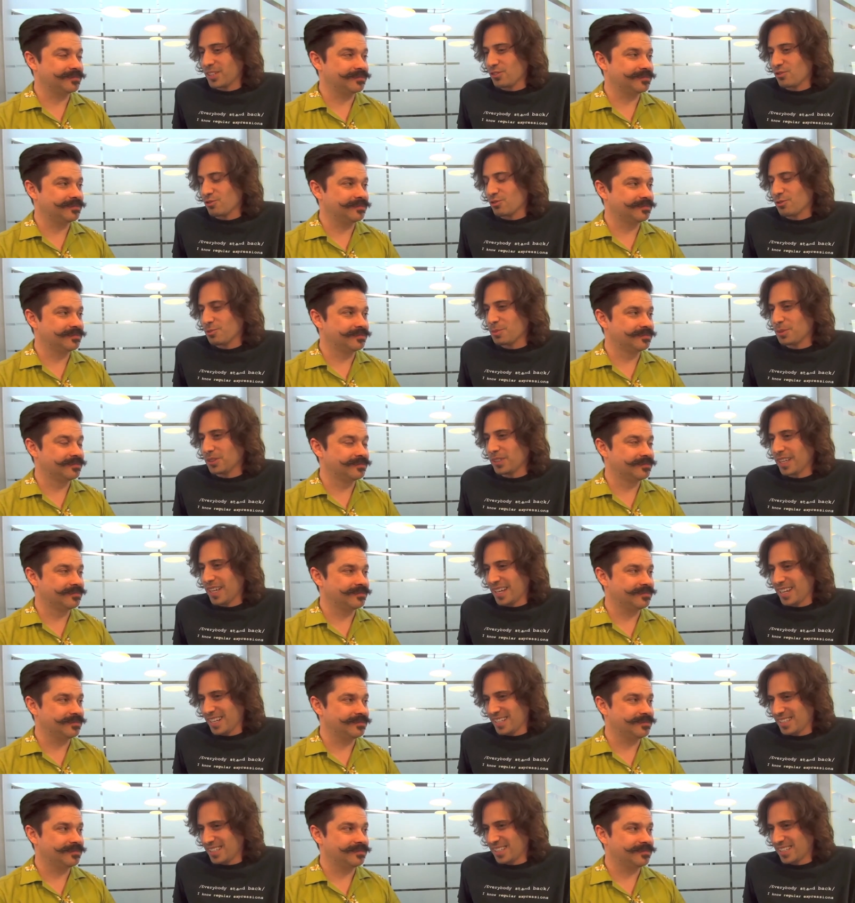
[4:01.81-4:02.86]
Speaker 1: Drupal
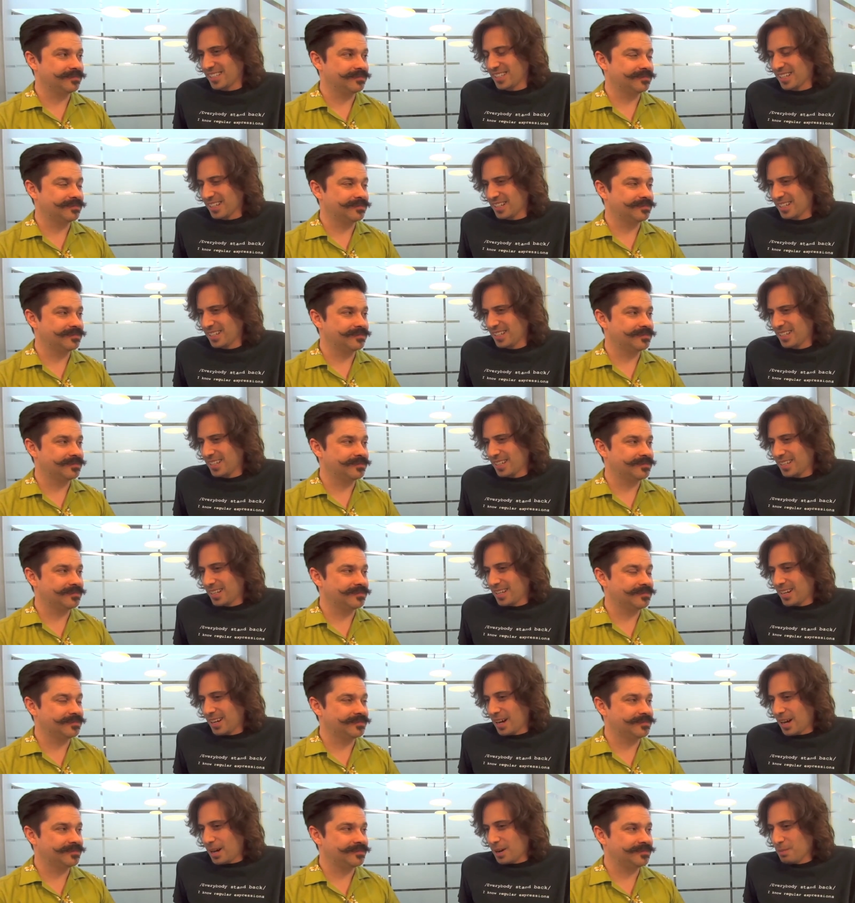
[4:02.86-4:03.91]
eight.
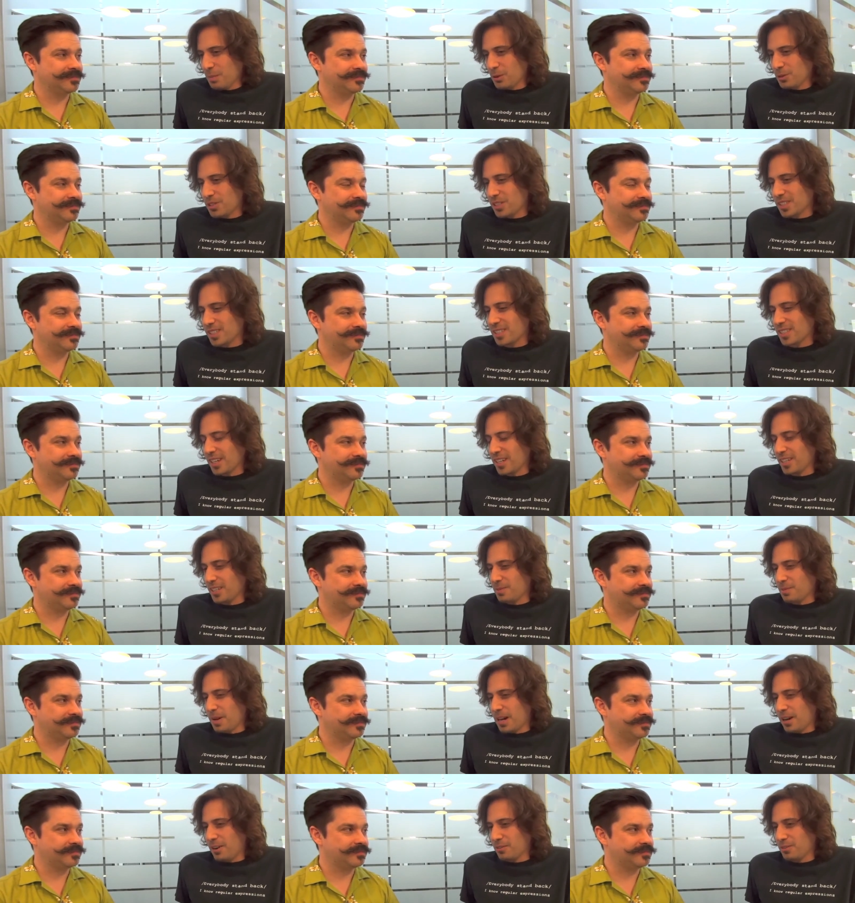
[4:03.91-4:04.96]
I'm most excited
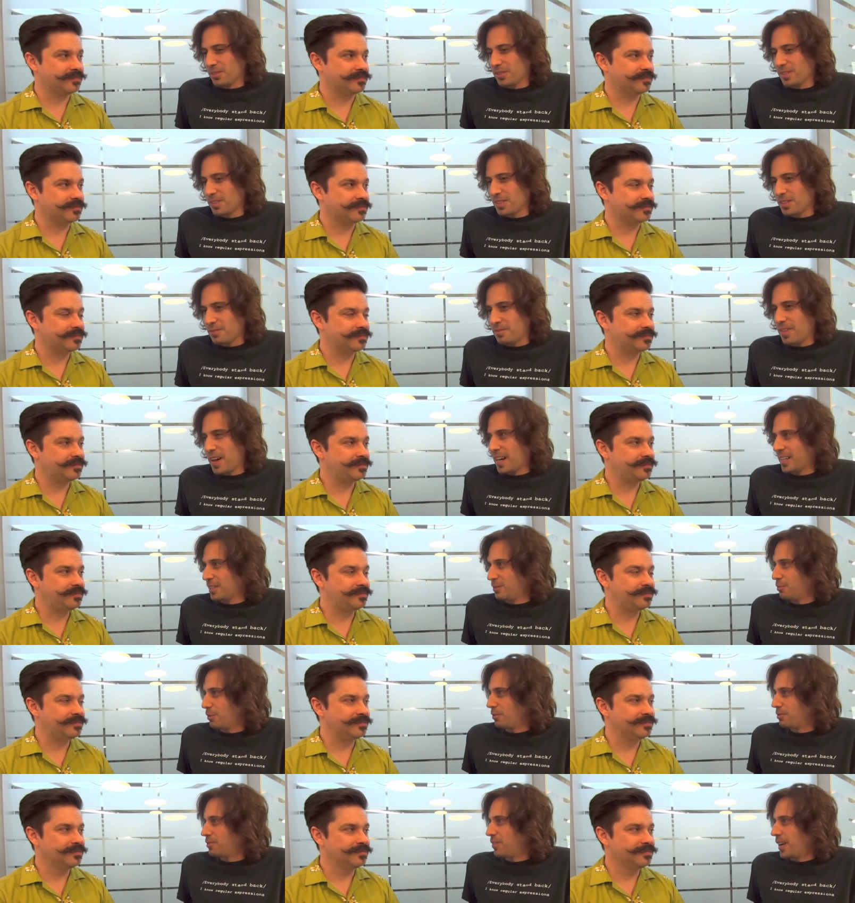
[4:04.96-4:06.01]
about the fact that
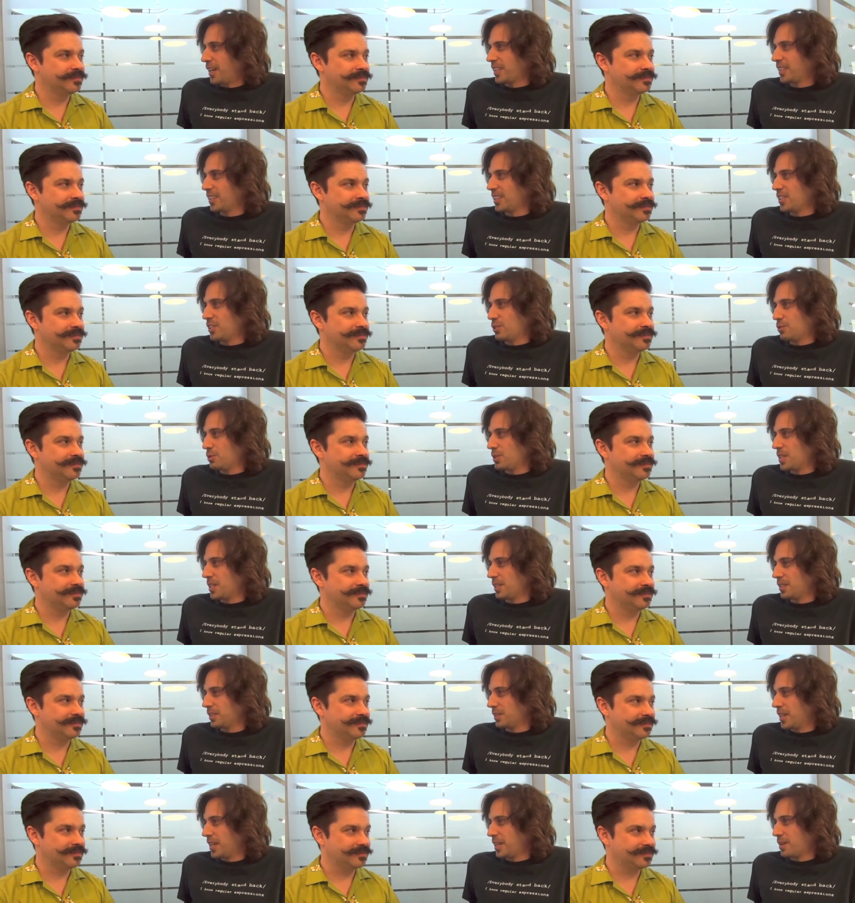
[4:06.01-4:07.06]
we're finally
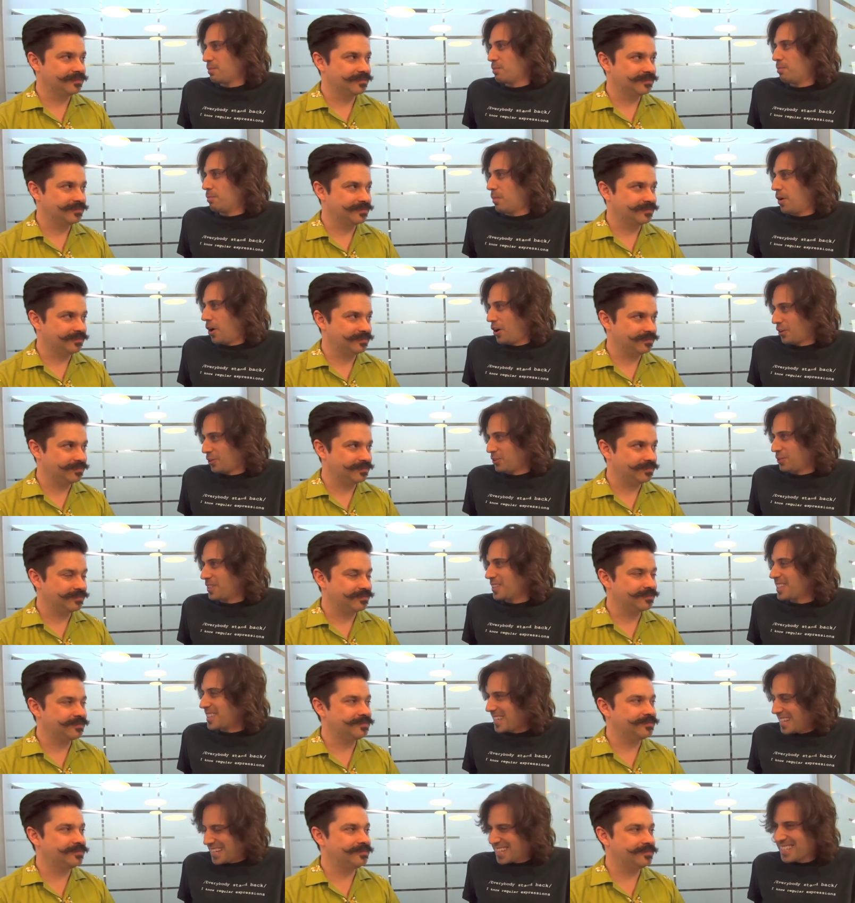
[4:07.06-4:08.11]
using like modern
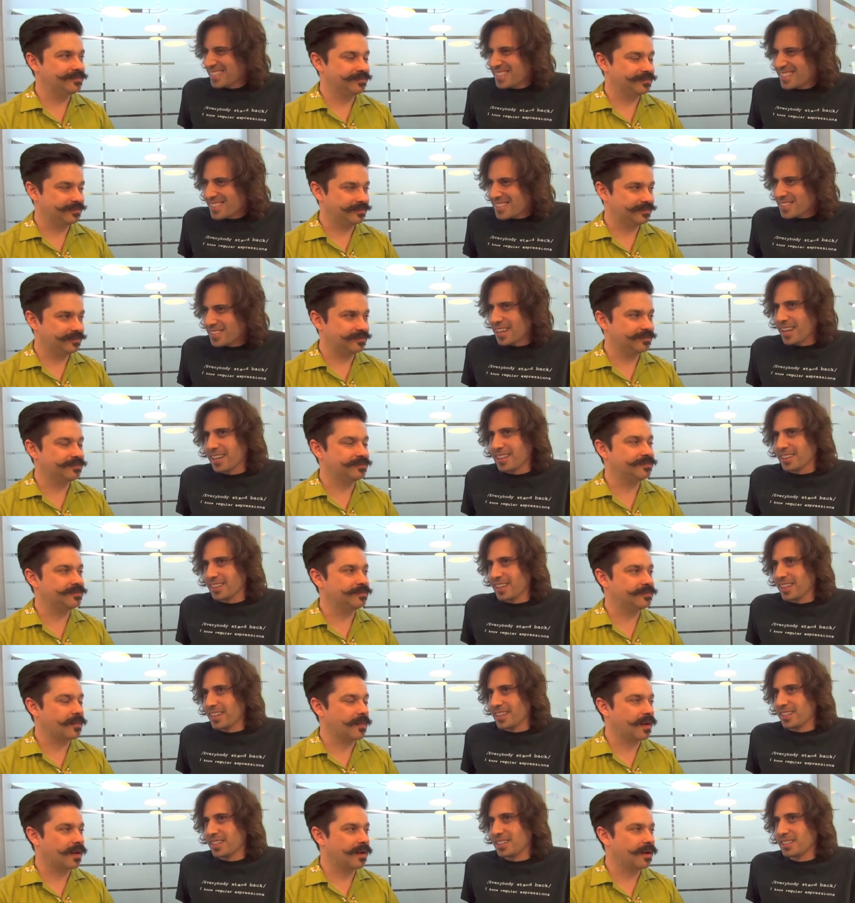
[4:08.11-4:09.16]
things, and
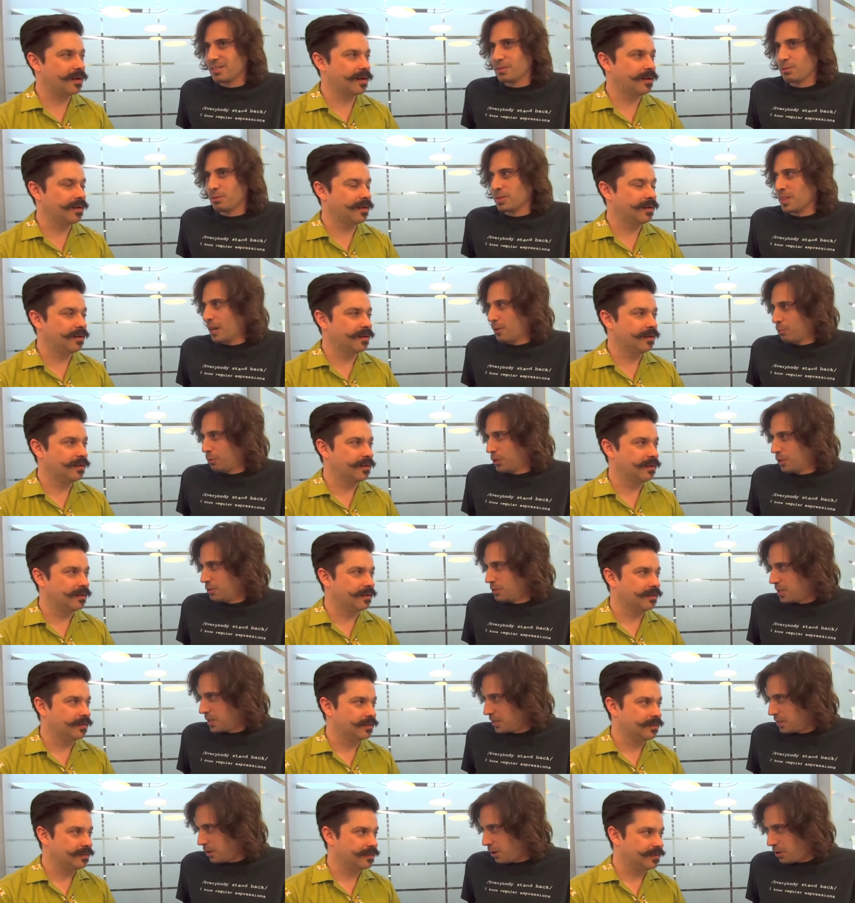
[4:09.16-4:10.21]
like that we're
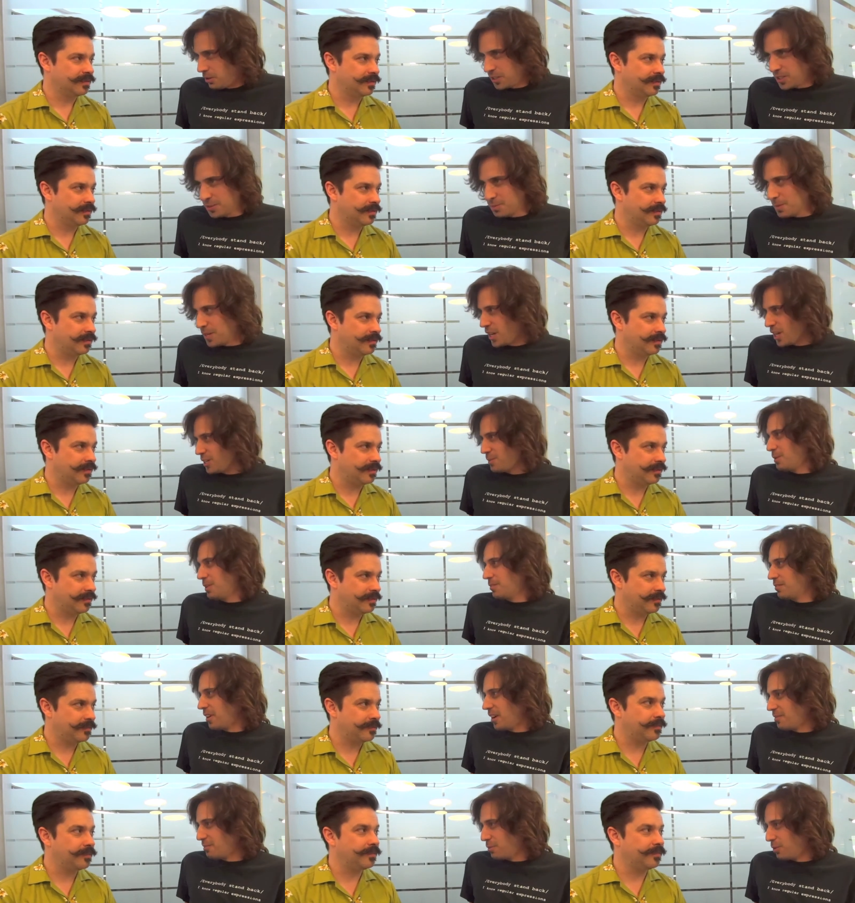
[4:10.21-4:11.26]
using all these P H P
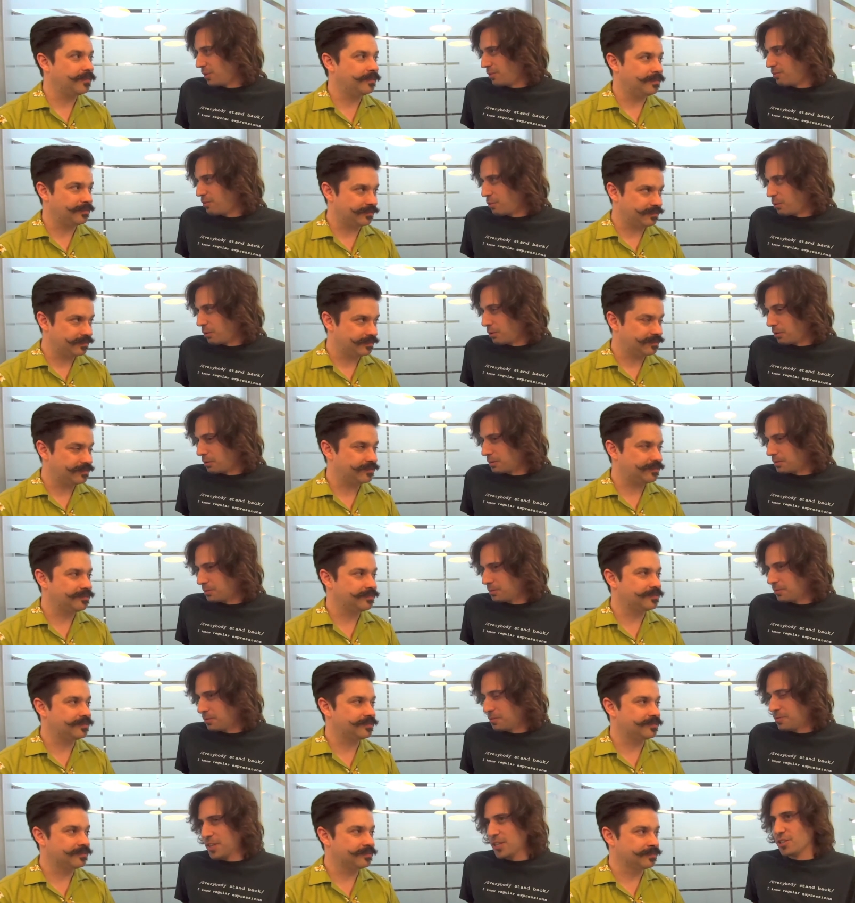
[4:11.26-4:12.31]
five point four
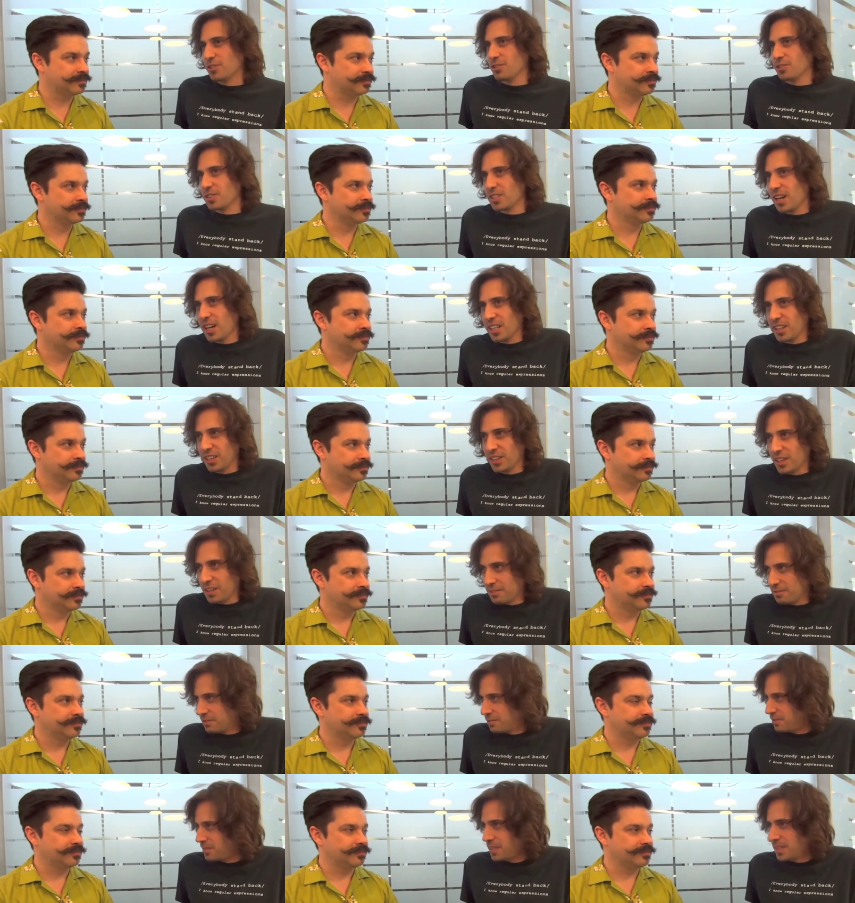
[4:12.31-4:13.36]
features. I
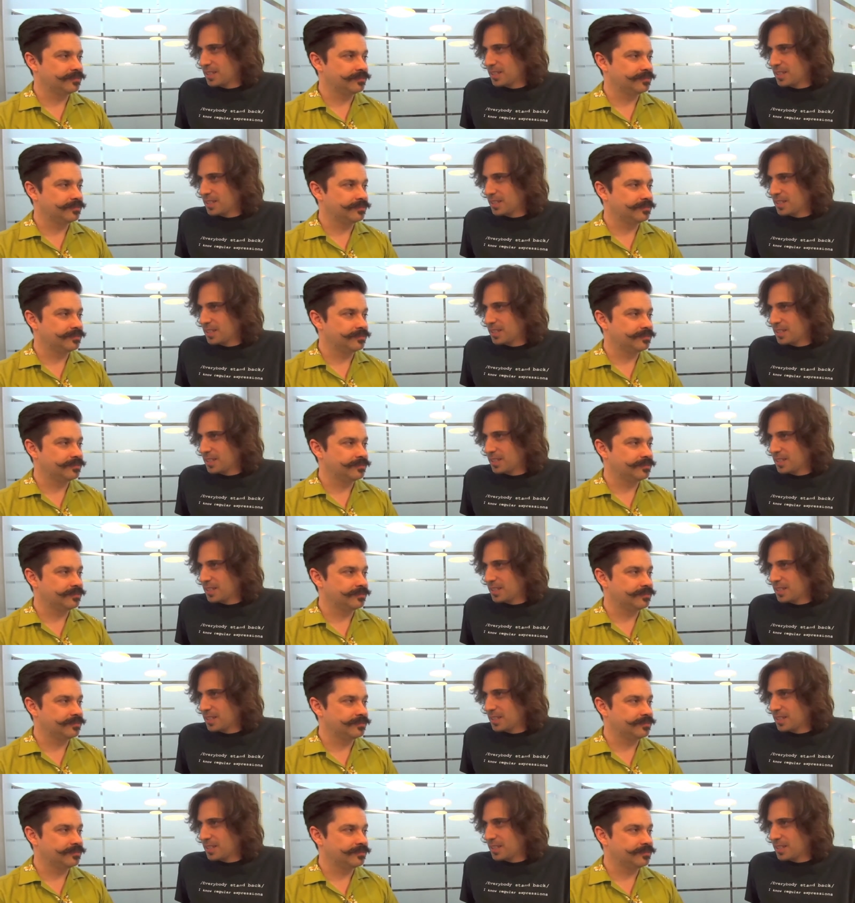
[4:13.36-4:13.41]
love.